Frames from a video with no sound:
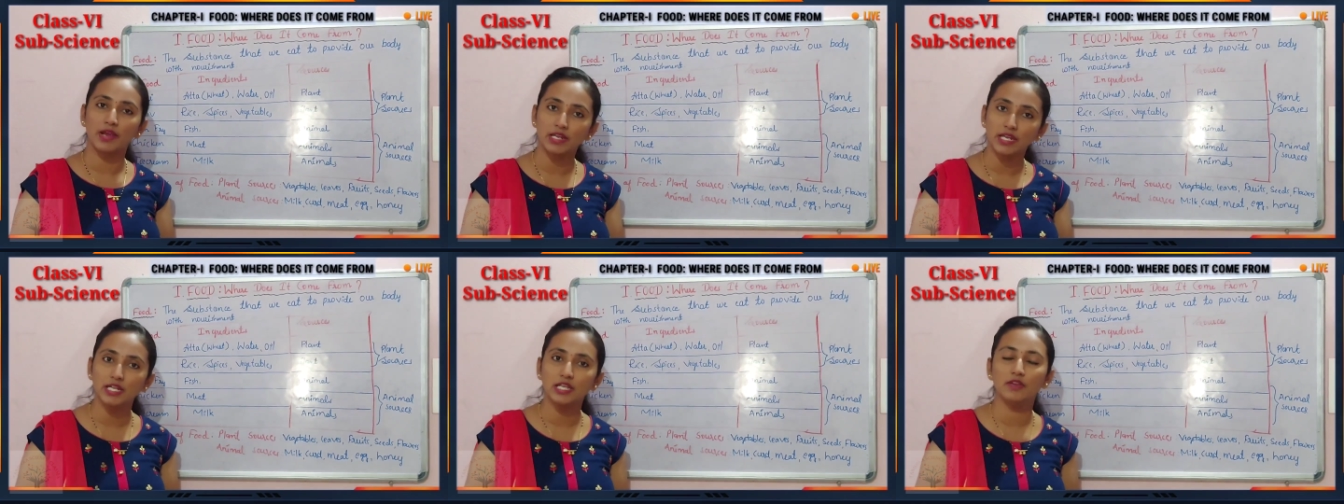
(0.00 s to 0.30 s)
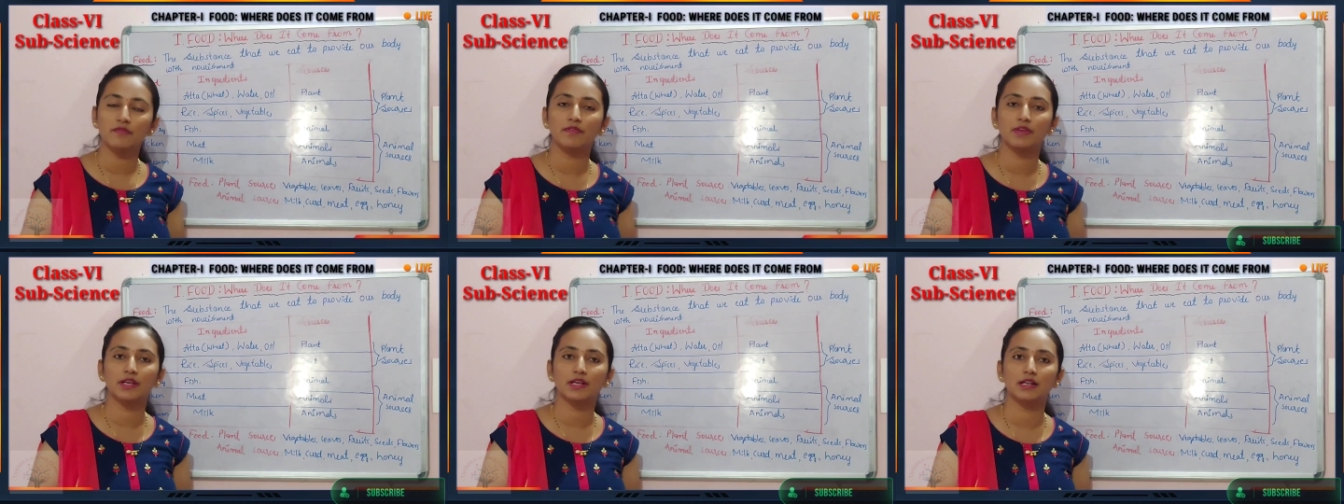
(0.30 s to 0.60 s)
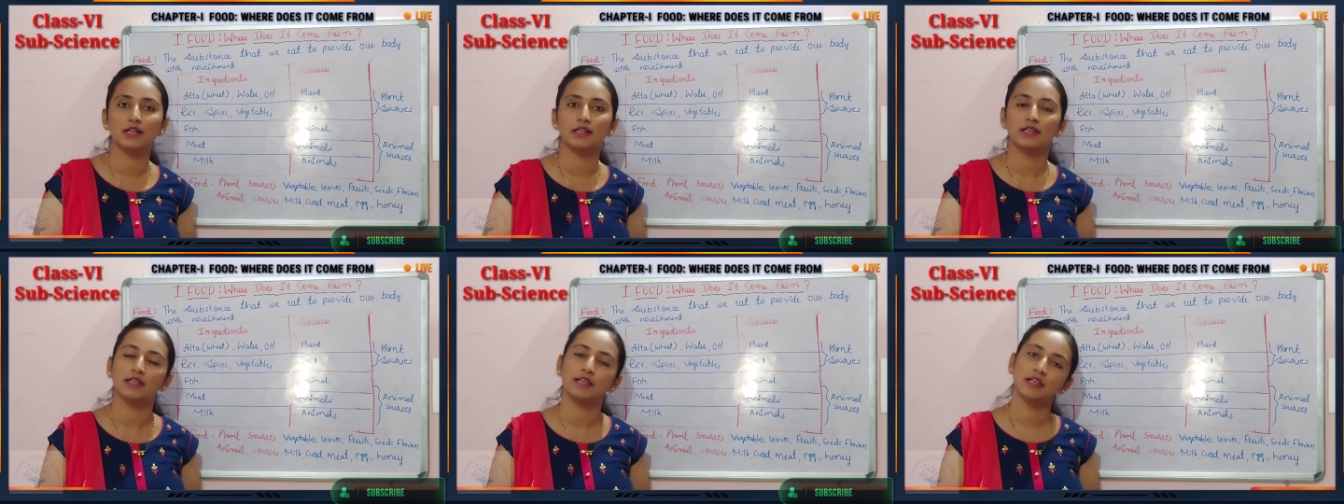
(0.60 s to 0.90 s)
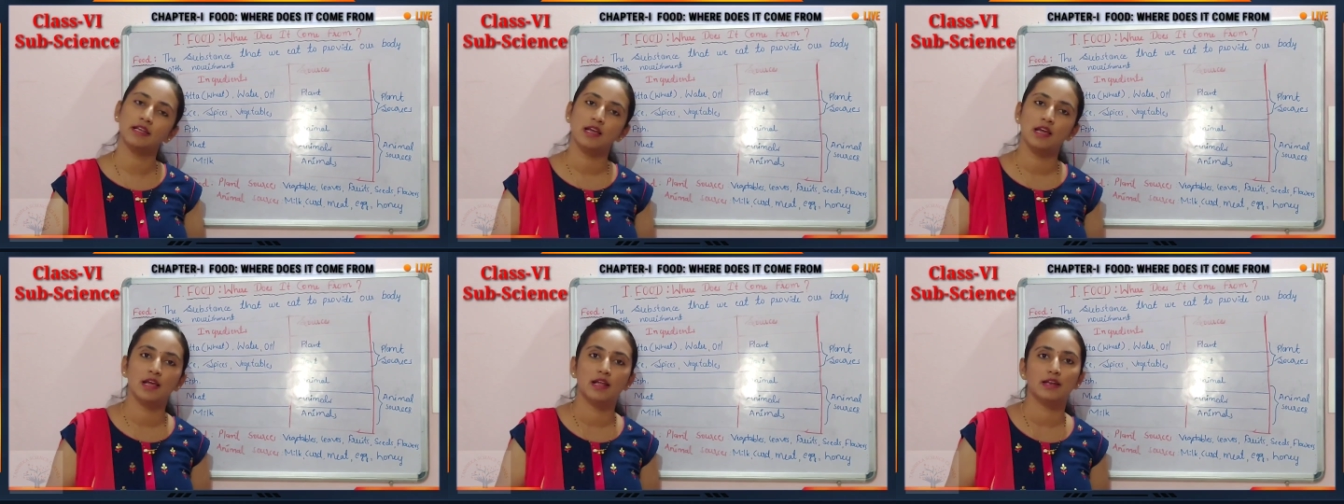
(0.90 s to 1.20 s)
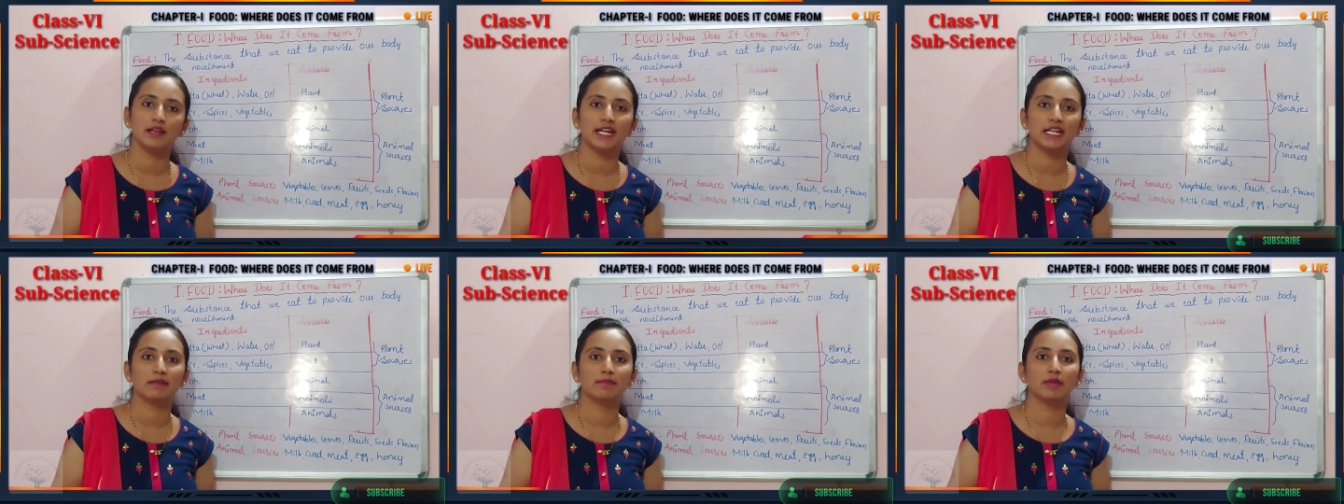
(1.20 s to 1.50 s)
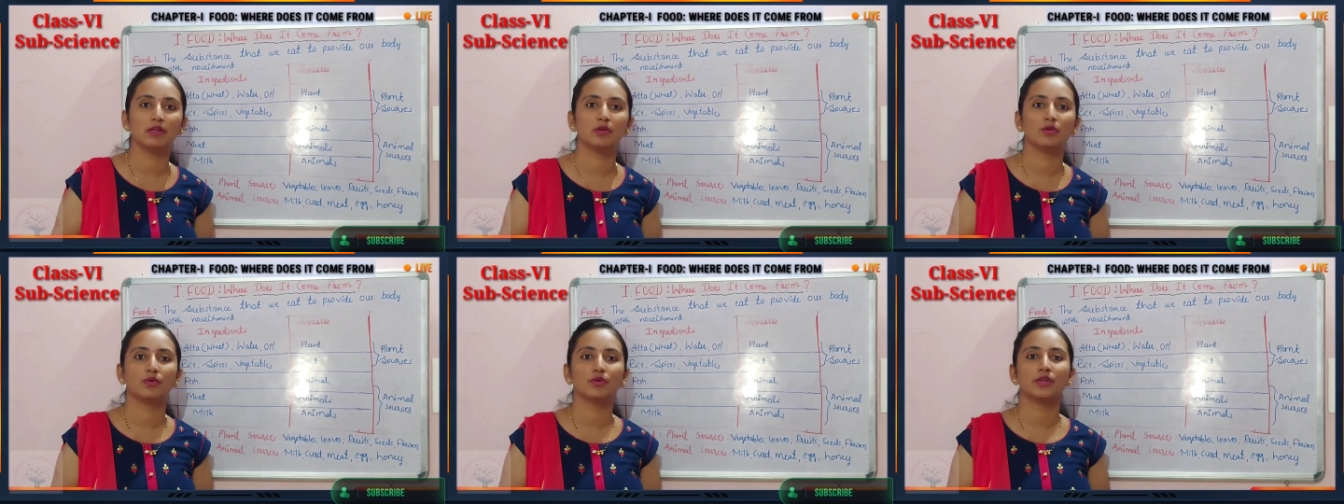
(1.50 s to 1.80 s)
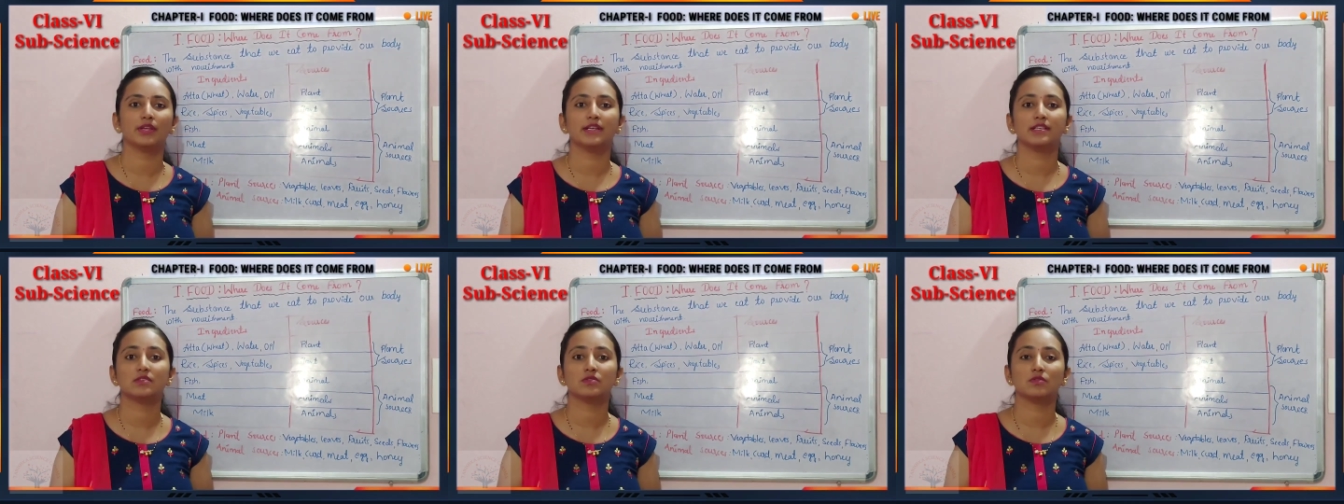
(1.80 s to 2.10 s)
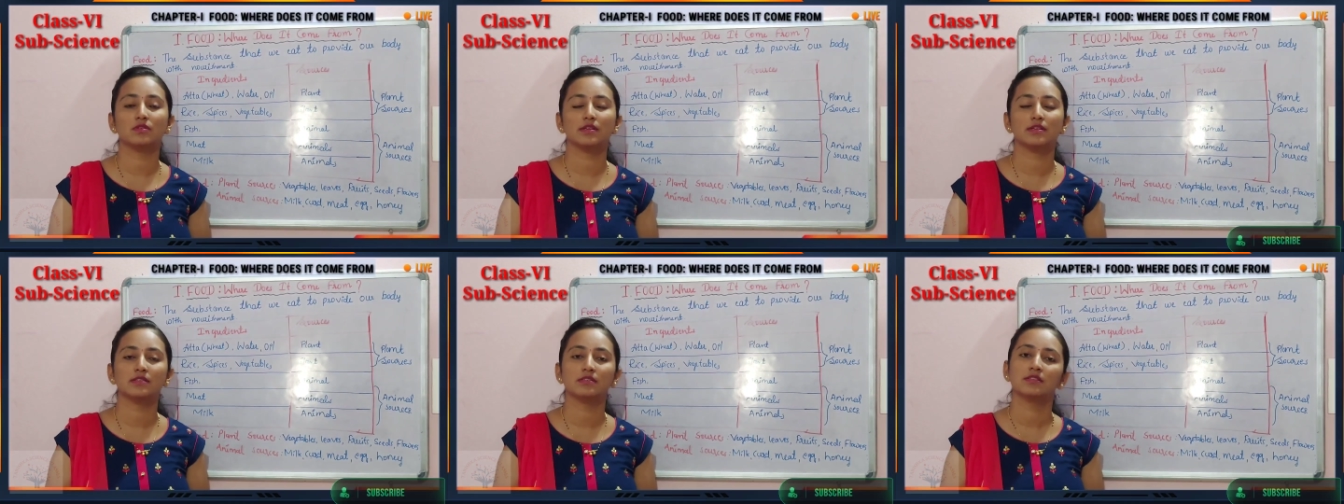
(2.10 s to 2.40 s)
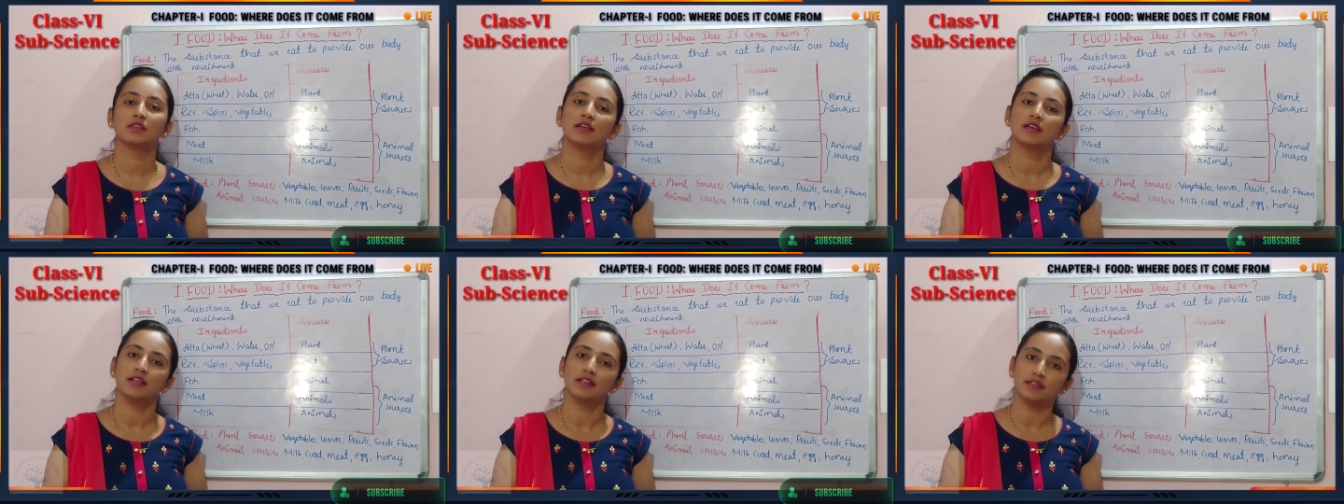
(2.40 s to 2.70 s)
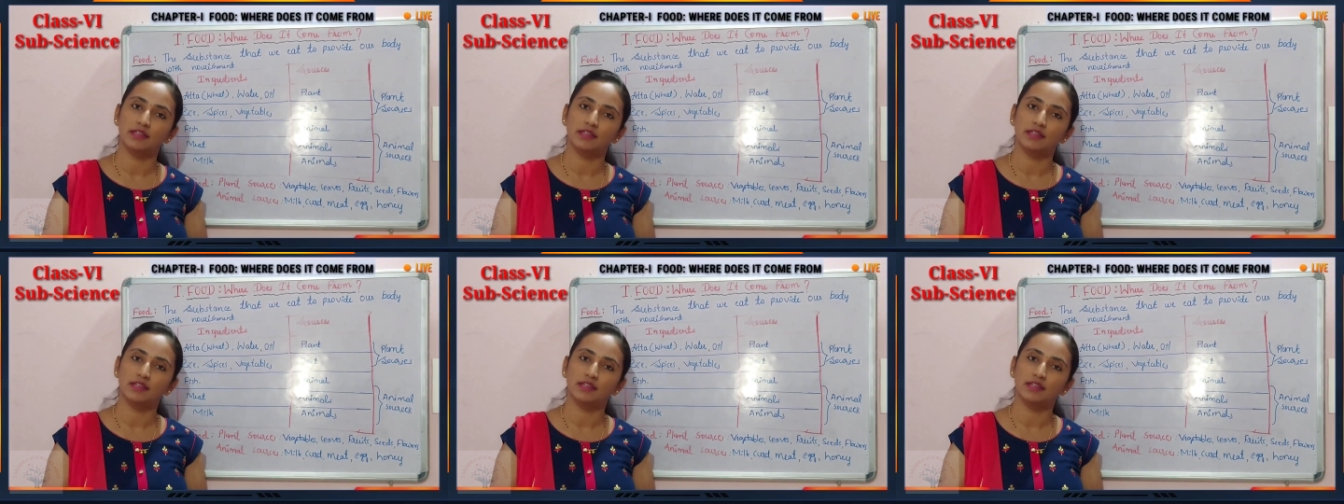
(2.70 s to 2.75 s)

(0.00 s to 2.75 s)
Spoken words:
any difficulty, let me know, dear students.